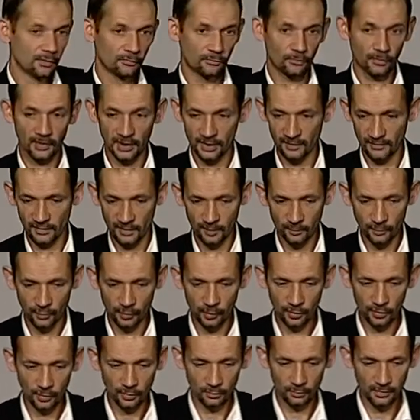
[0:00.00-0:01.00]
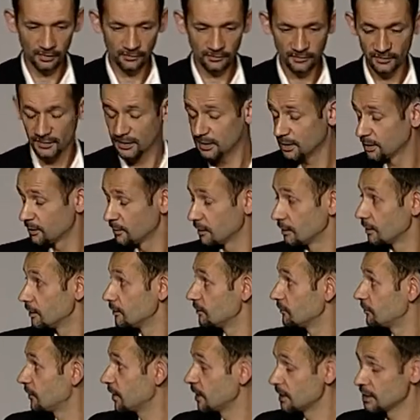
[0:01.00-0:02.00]
For example, we've seen
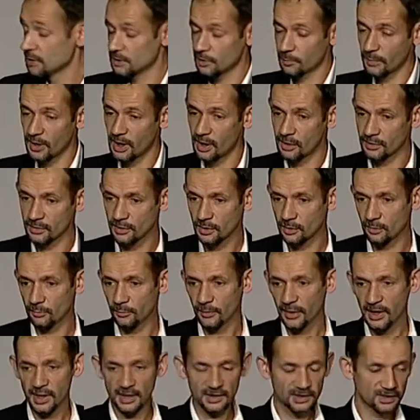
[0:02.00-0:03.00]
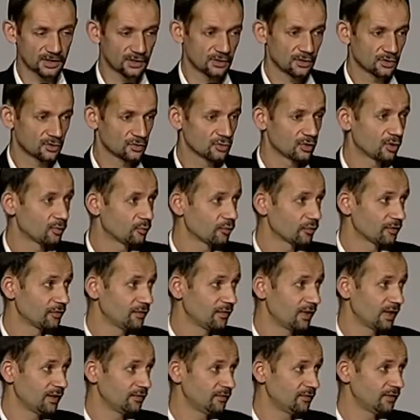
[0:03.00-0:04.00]
things about complex industrial
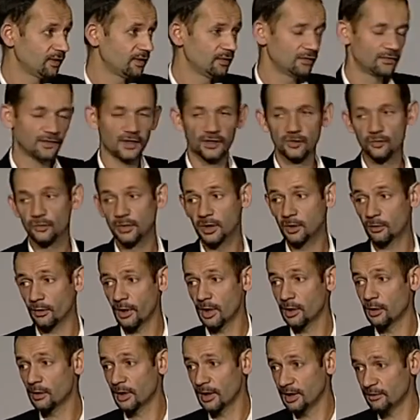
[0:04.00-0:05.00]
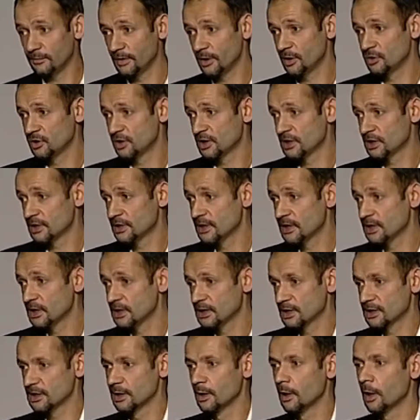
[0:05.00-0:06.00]
processes that require heavy
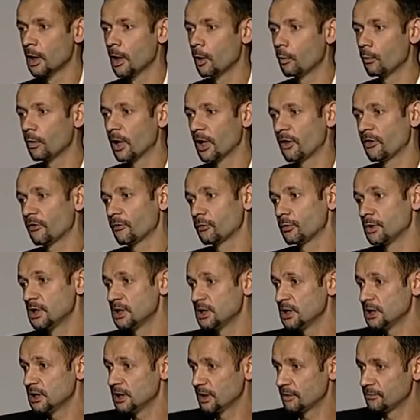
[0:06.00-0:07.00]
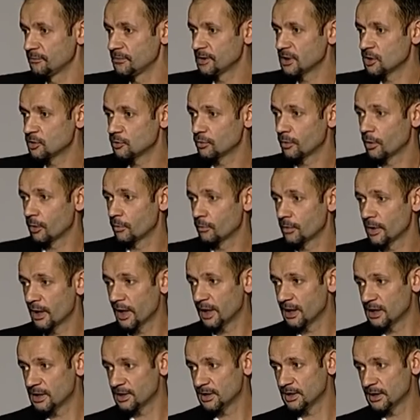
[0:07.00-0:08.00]
logistics, where 3D and virtual
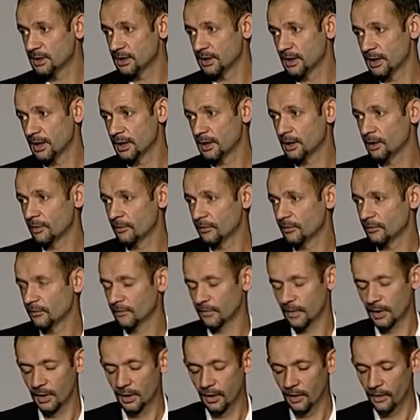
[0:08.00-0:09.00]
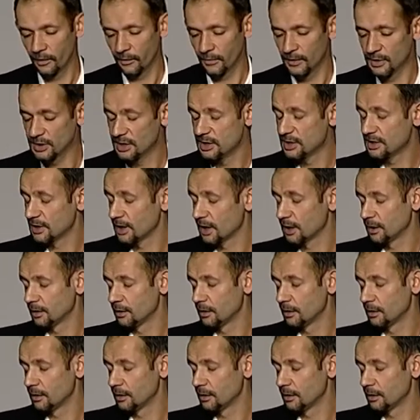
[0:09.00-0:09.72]
reality enhance the design